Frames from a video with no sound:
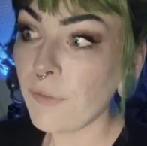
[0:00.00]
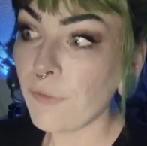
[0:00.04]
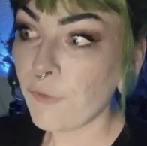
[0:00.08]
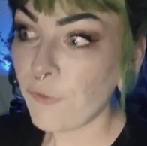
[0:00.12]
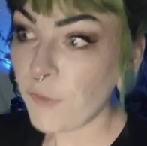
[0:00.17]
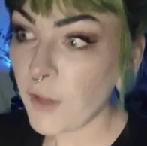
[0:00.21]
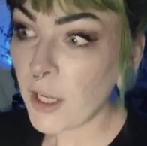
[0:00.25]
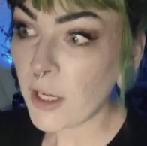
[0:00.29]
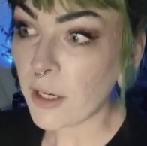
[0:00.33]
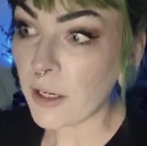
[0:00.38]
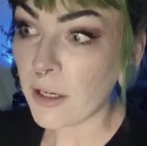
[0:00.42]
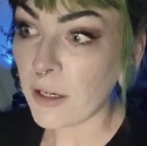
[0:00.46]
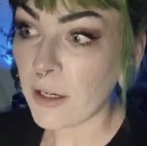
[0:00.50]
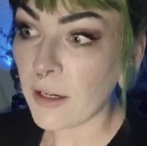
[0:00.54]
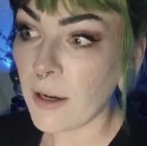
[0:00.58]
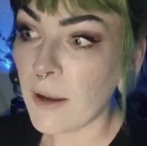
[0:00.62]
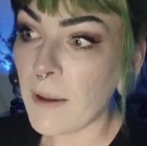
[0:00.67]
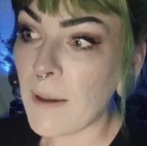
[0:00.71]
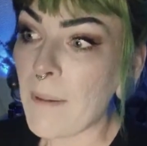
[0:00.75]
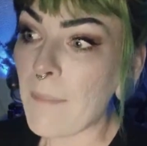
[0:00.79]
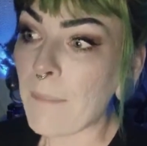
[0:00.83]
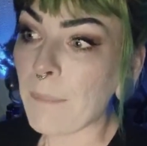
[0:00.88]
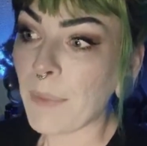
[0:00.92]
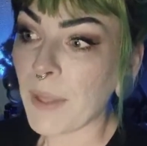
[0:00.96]
fear
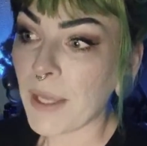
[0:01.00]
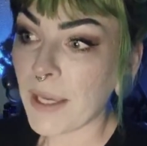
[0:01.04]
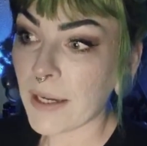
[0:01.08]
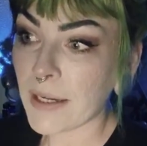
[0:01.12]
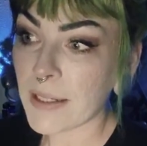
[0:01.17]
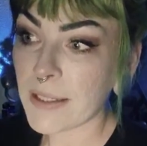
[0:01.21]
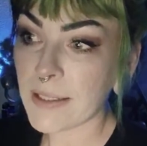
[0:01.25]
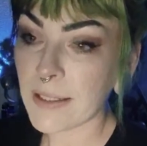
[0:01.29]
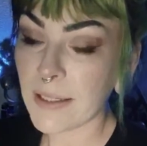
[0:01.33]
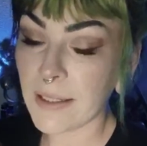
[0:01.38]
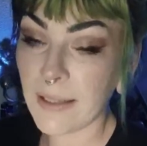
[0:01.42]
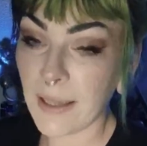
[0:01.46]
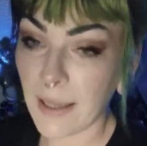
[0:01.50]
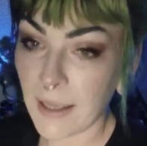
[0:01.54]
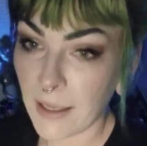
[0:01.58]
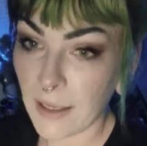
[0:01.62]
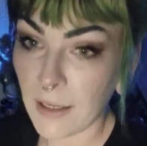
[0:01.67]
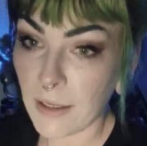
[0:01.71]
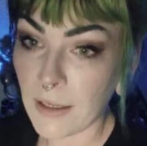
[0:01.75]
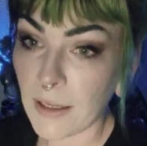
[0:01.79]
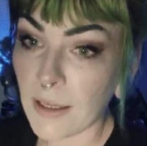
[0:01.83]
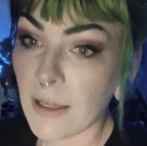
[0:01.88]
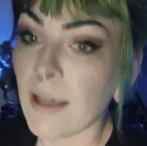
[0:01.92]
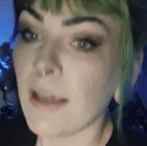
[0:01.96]
because,
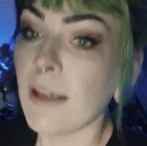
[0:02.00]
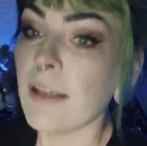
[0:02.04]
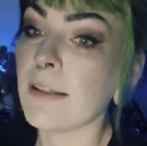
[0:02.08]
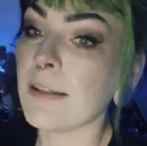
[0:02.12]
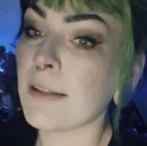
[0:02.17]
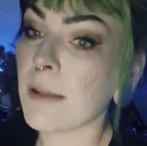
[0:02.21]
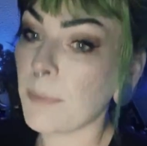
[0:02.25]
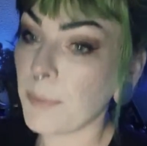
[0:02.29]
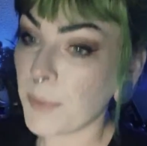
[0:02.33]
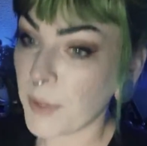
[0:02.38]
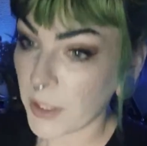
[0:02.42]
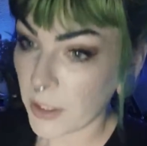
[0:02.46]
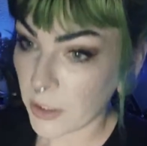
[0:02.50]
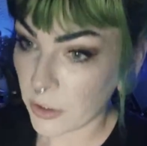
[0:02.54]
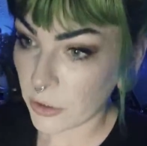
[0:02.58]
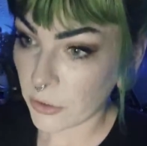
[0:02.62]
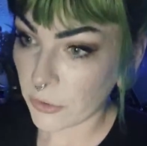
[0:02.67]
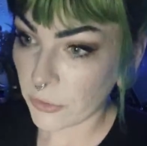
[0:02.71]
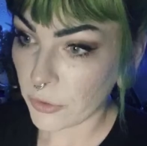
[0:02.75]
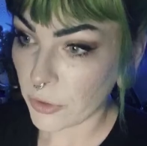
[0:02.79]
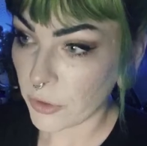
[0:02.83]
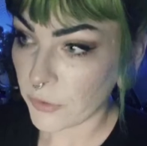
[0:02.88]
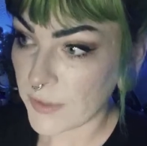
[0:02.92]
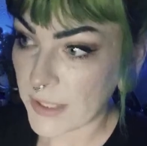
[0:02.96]
again, something in your
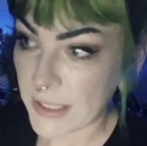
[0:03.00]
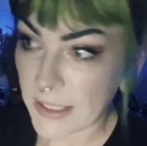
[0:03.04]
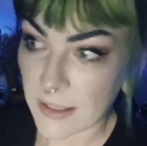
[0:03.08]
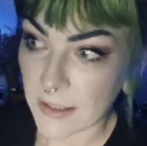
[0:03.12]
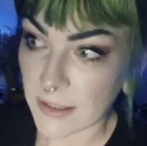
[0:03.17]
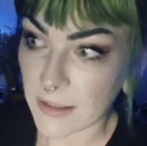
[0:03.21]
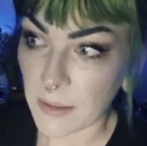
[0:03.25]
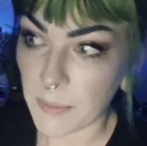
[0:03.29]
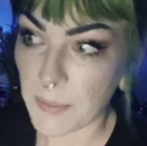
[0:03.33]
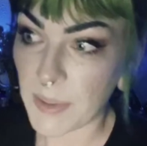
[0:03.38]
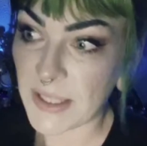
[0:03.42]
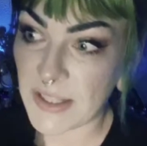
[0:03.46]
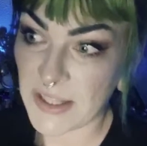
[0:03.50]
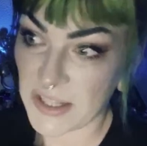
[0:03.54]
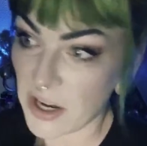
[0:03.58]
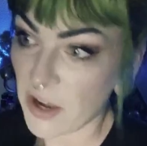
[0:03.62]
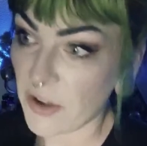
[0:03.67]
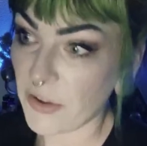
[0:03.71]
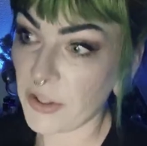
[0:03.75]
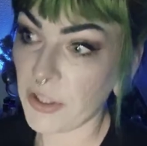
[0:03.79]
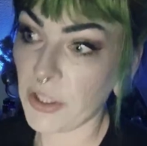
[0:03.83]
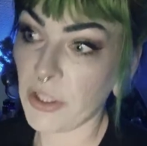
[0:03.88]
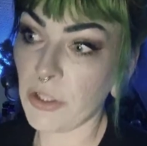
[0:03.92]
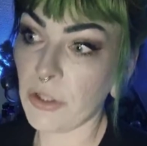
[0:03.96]
nervous system is
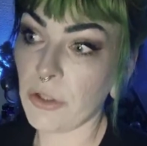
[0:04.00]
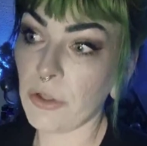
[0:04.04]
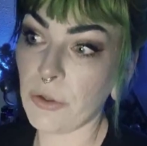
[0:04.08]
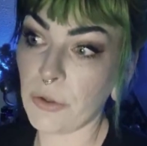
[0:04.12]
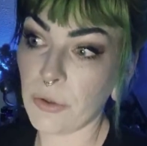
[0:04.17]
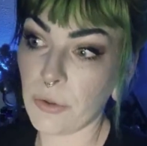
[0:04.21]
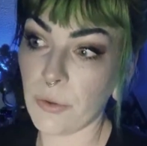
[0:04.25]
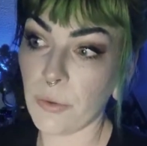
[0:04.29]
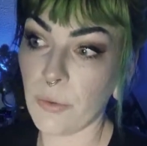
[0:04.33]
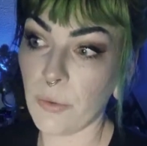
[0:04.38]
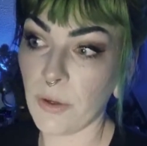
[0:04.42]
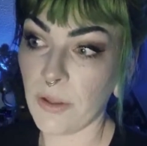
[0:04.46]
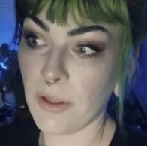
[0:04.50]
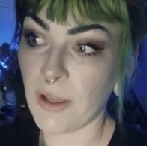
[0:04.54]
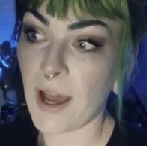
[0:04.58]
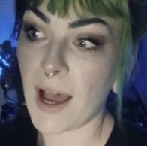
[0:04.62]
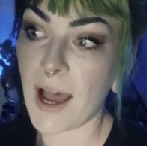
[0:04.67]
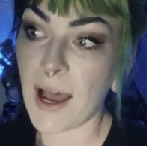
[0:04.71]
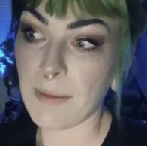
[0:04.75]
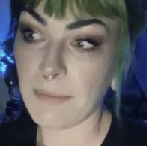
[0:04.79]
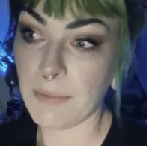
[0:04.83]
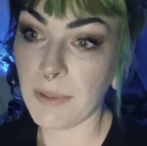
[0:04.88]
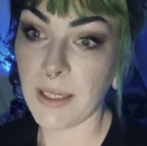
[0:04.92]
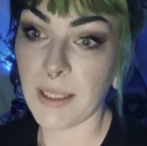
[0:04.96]
telling you,
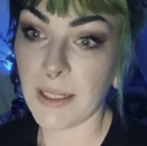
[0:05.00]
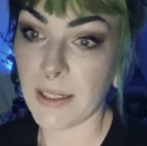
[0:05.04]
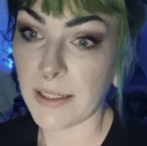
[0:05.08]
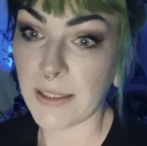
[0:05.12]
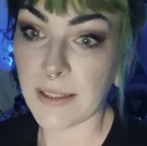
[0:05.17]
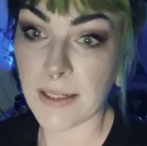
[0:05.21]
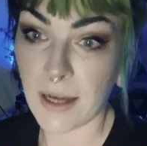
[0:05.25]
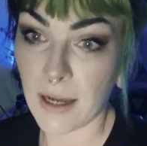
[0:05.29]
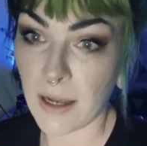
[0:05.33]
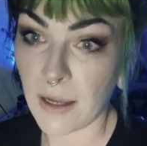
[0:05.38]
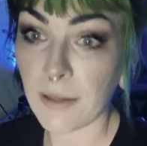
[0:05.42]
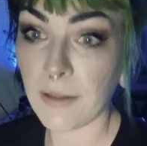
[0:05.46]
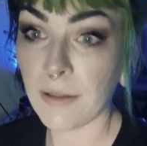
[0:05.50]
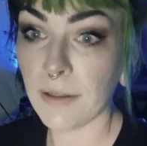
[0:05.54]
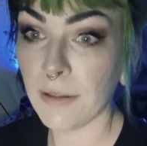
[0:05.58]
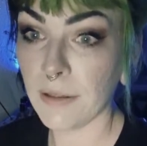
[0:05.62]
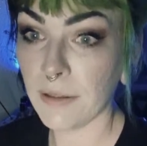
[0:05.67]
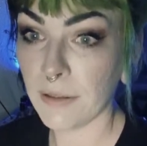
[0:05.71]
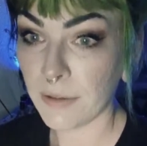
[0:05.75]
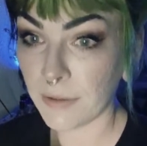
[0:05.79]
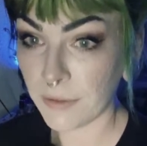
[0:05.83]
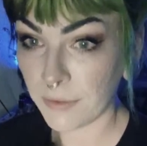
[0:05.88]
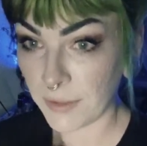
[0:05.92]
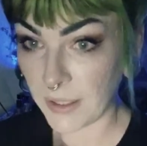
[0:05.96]
I'm gonna die,
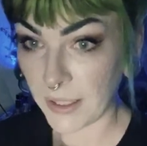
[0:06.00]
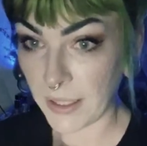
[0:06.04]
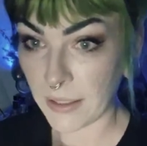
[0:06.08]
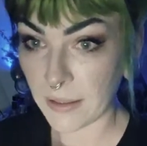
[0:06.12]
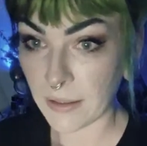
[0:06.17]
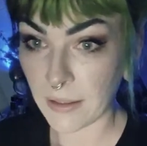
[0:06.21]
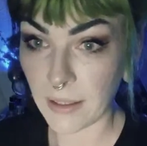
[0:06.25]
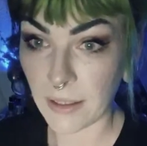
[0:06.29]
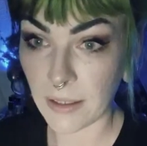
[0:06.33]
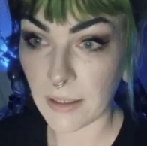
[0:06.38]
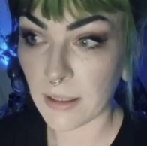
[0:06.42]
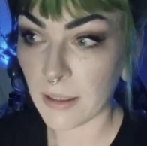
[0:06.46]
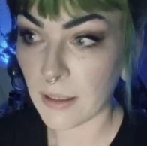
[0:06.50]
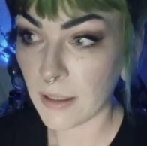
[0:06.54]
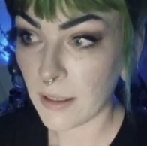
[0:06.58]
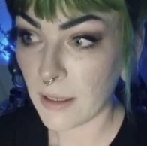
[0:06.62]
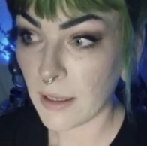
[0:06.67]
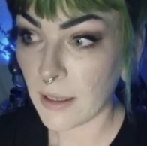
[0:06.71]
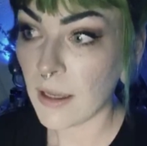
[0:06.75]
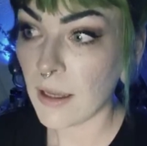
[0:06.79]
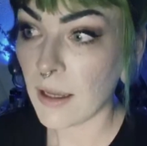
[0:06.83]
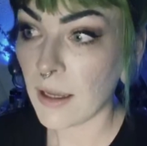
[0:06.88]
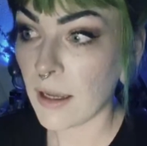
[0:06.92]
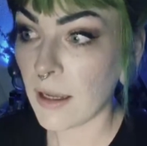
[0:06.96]
right? Like,
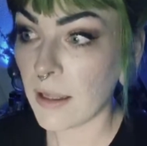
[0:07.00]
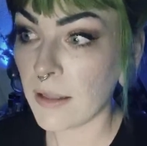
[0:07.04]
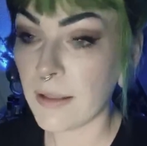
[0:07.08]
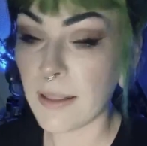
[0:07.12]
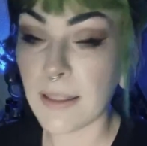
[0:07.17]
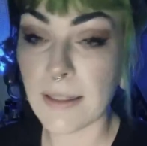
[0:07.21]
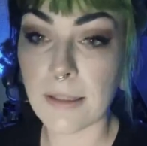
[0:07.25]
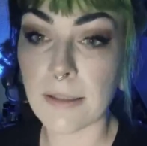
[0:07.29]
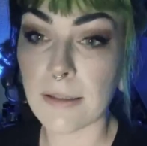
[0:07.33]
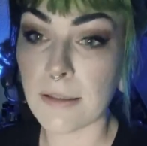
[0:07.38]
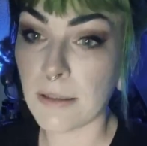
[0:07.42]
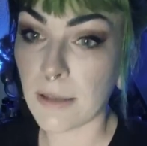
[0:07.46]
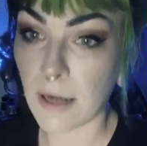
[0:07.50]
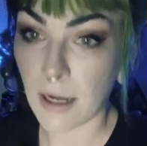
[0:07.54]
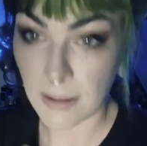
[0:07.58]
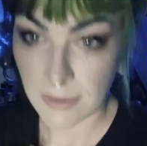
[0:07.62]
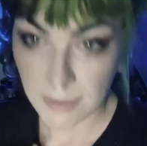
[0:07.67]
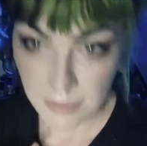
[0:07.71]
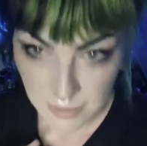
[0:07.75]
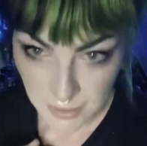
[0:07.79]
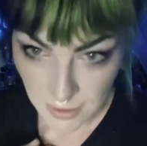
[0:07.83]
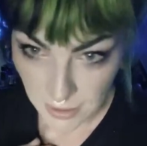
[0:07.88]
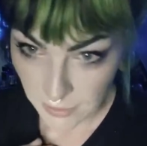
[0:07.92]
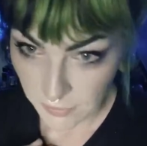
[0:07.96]
this is not
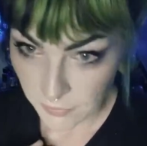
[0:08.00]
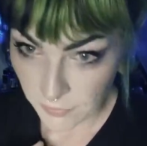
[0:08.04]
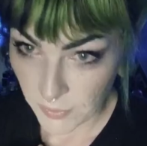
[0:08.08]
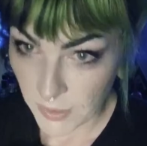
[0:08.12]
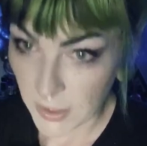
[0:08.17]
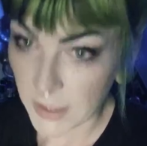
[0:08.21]
safe.